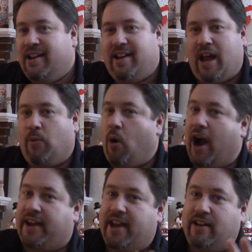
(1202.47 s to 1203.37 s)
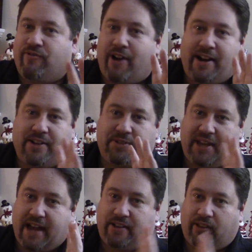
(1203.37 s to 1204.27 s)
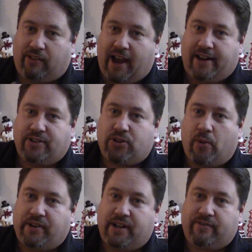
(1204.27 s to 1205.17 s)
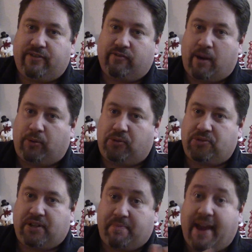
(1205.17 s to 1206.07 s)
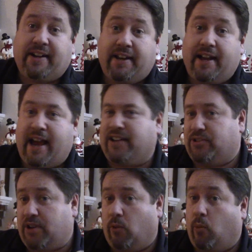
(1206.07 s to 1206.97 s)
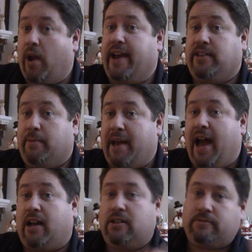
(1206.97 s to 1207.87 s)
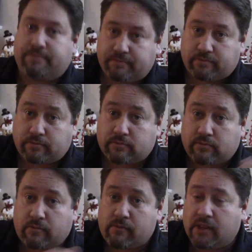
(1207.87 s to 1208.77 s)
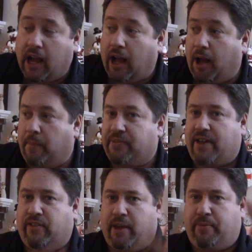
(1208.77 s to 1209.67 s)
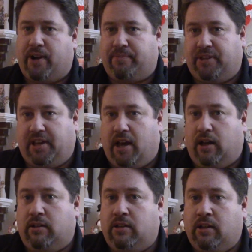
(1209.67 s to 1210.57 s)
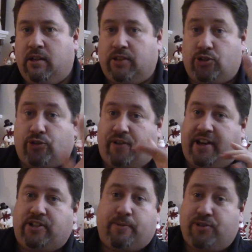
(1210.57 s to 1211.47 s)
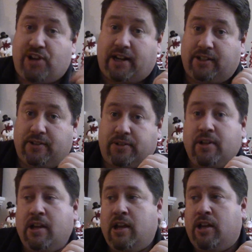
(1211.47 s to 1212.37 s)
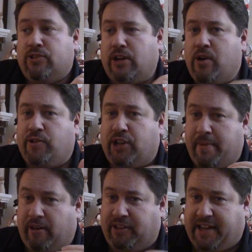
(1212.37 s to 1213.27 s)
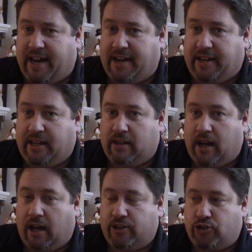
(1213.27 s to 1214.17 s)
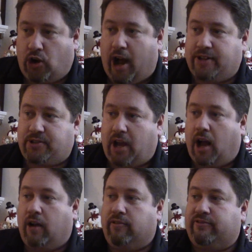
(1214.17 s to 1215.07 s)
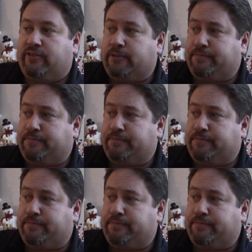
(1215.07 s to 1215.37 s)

and I walk in right as the end of the line is going in for Rebels, and made it in. I had to sit way in the back. Thankfully, they put up the screens, the projectors, so I knew I wasn't going to be able to get any shots of